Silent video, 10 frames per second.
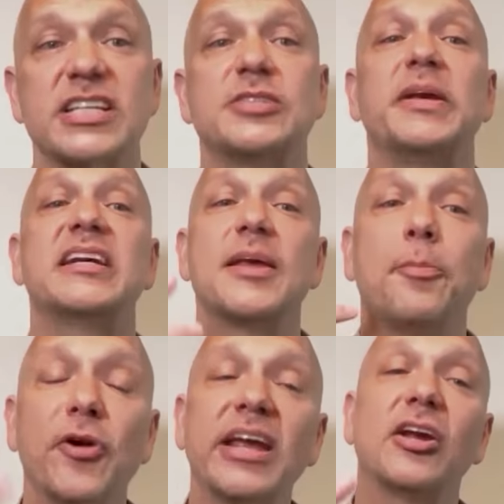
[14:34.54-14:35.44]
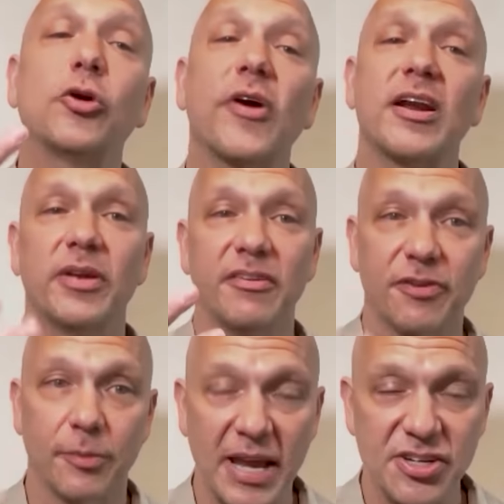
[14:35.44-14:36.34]
is because they bring incredible
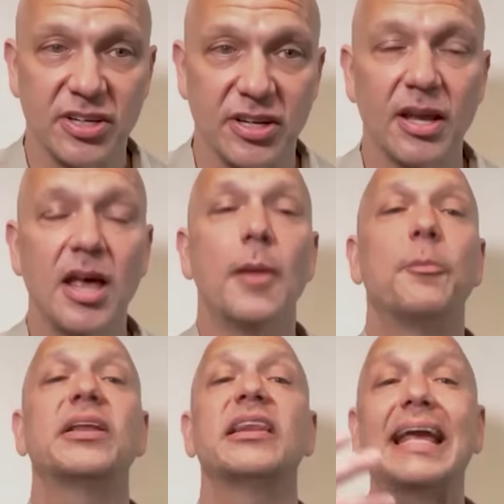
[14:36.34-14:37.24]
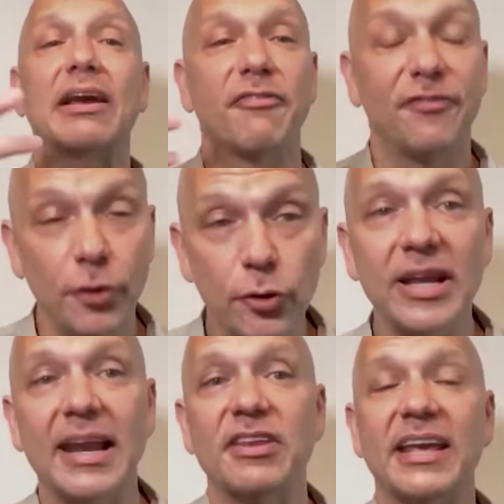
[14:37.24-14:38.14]
information. But like food
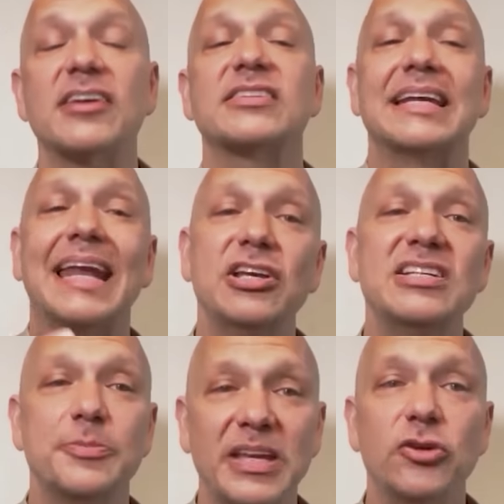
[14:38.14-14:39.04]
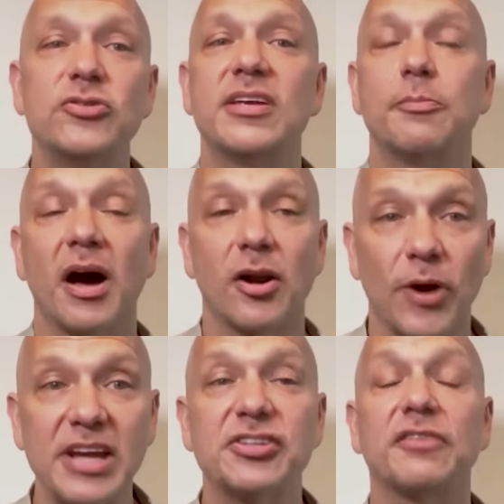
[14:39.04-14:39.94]
and everything else, it needs to be used in
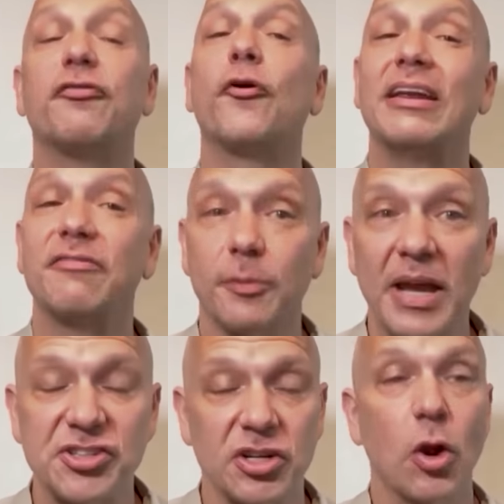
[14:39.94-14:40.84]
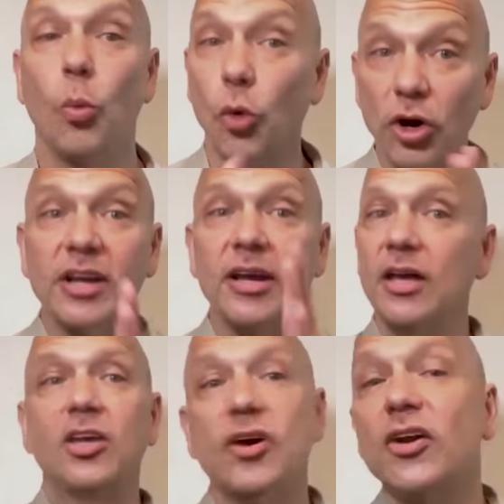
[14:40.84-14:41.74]
moderation for information. Work,
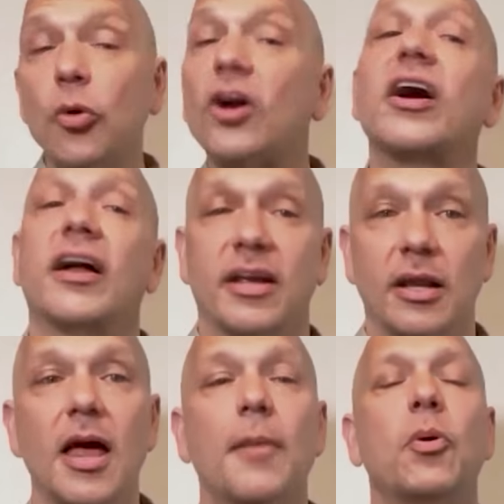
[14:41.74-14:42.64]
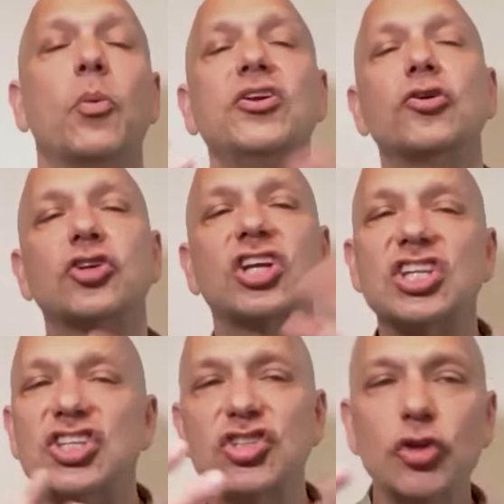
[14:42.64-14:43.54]
you're going to work on it. But when you're
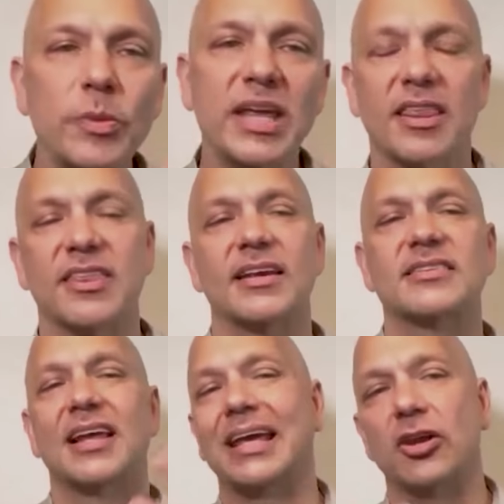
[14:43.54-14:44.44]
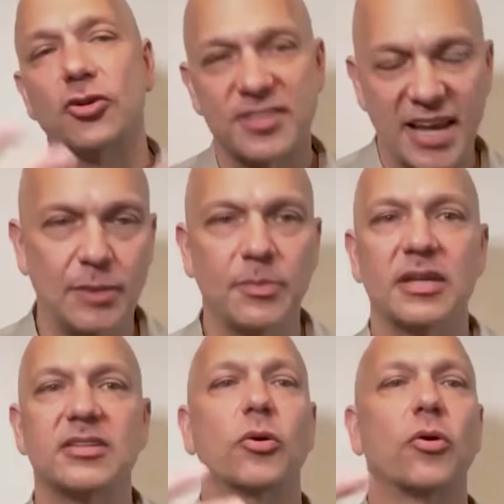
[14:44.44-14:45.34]
consuming things like
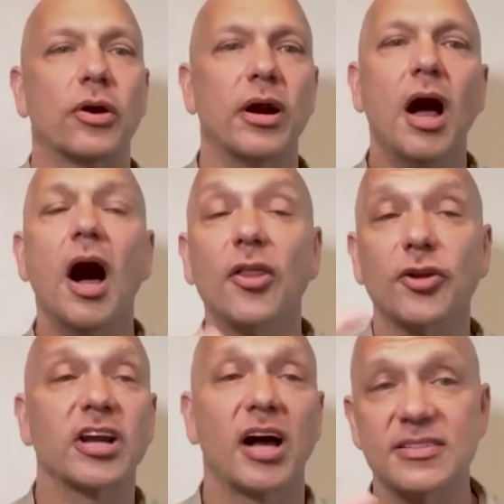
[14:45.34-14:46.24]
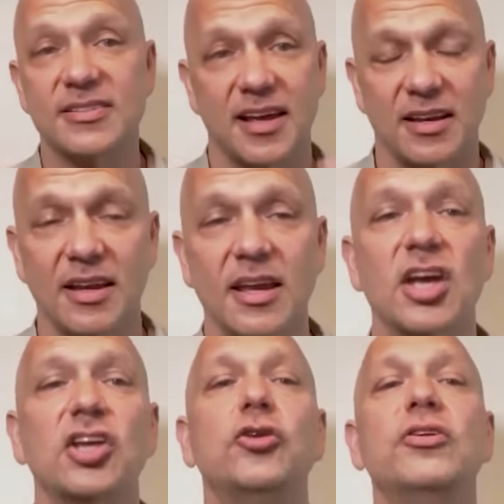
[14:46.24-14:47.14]
entertainment or other content,
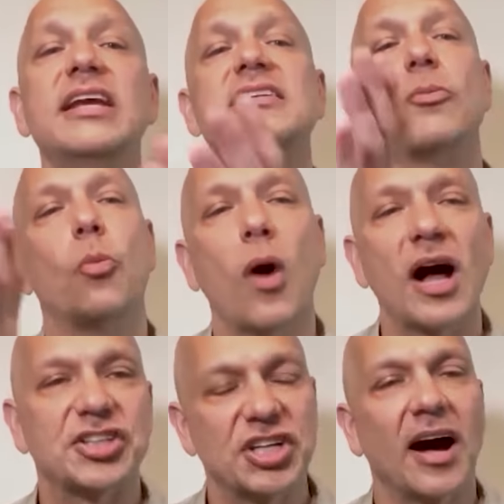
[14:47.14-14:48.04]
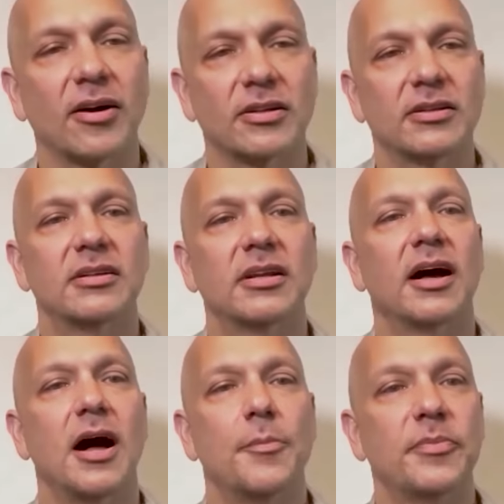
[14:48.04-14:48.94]
you need to watch out
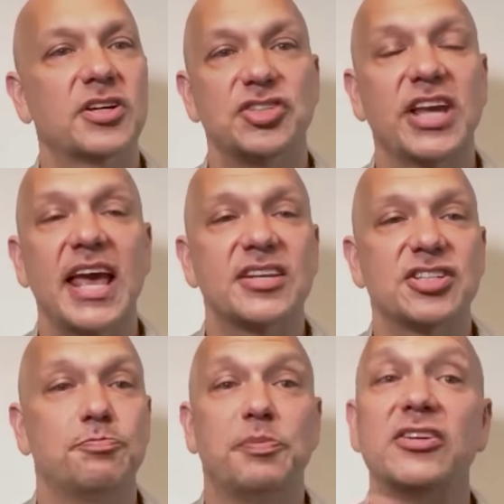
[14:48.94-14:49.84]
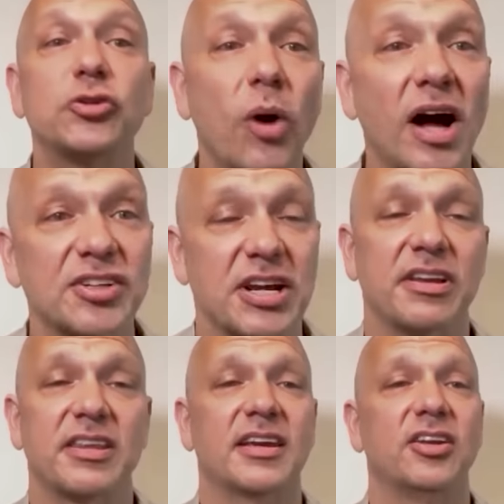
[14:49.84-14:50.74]
because um, you can't just binge watch
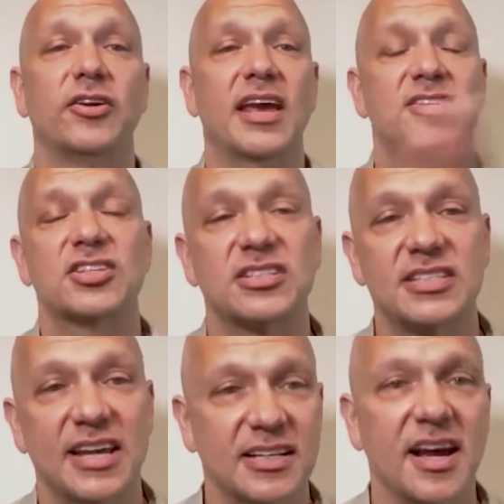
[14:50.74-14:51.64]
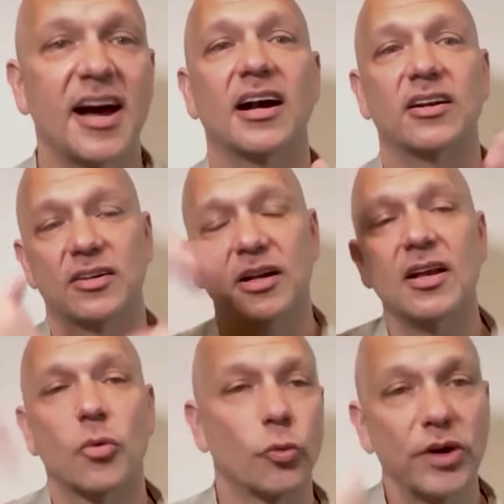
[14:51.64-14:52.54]
everything. You can't just TikTok or
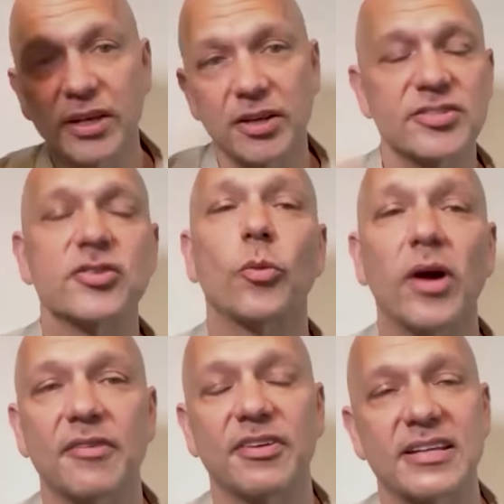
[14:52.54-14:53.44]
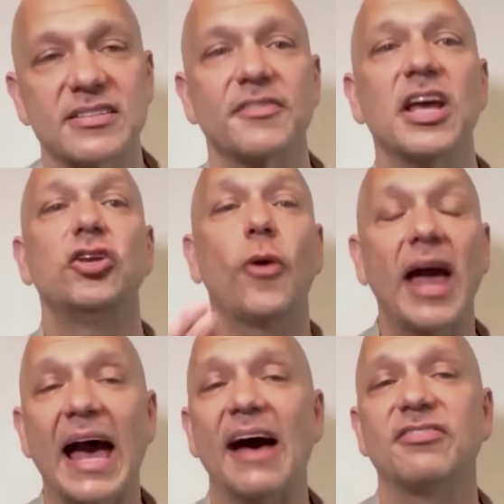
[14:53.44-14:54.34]
Reels or whatever that stuff. You
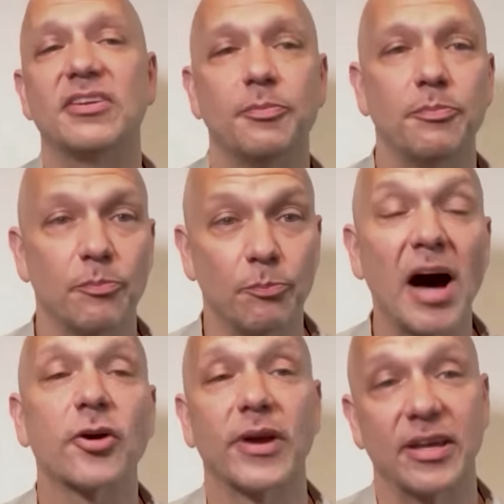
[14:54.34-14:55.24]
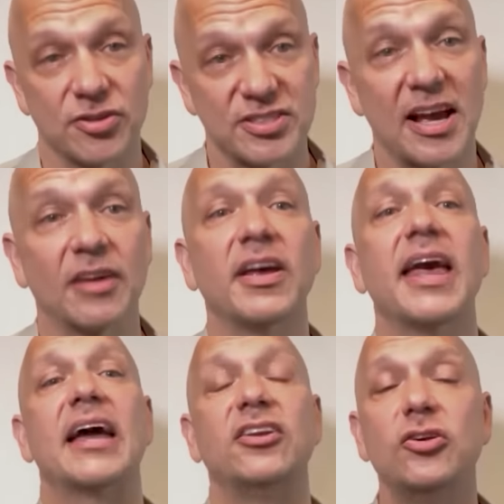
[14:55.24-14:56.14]
have to moderate yourself
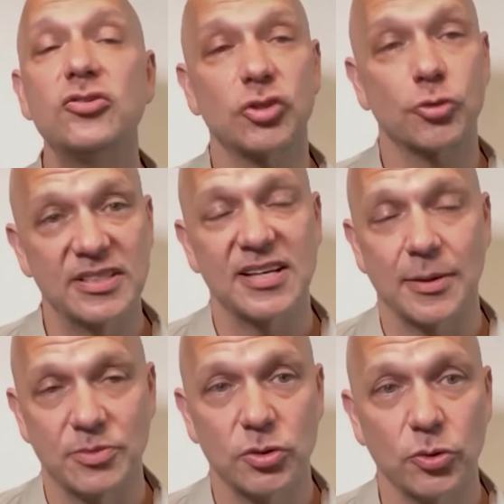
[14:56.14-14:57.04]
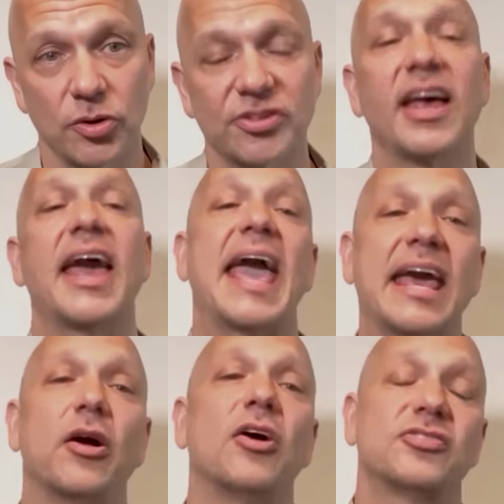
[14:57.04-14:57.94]
and use screen time tools,
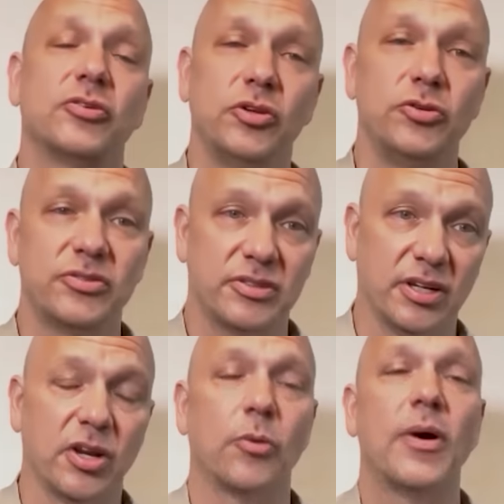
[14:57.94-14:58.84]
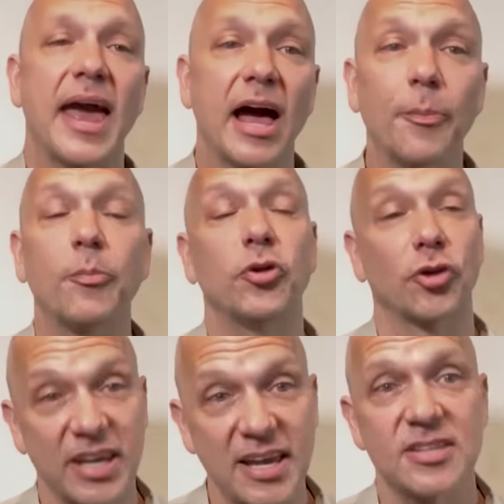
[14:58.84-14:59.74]
and also use you know help your
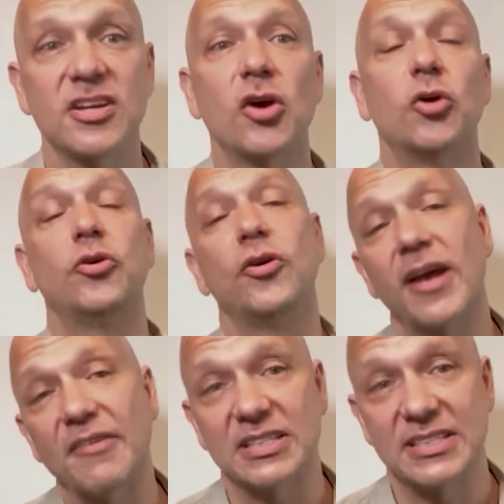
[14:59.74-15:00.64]
kids who you have to